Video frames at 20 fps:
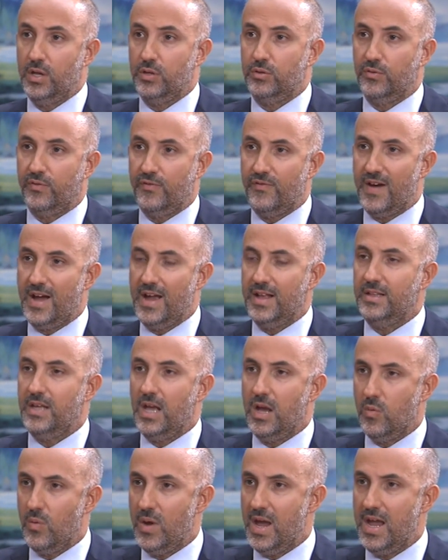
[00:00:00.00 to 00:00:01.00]
to find
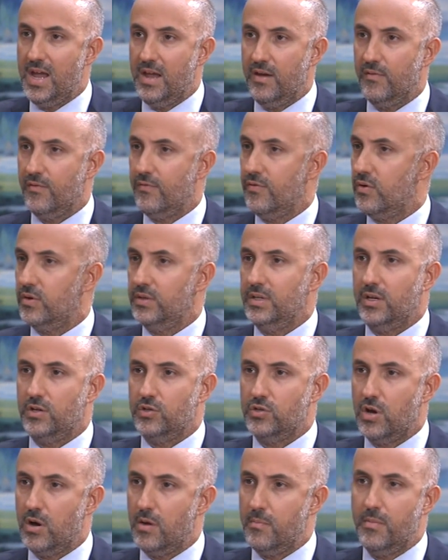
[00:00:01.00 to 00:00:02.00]
a way for their
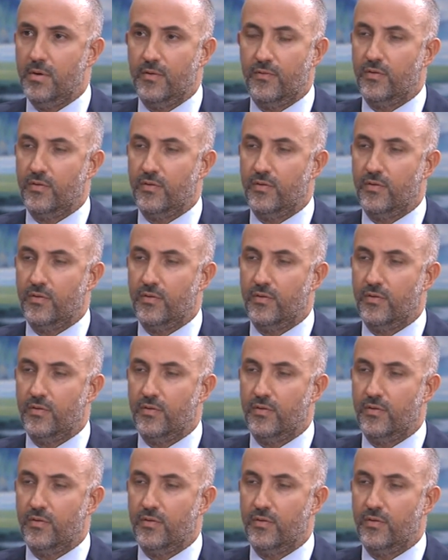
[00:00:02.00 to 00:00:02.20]
job,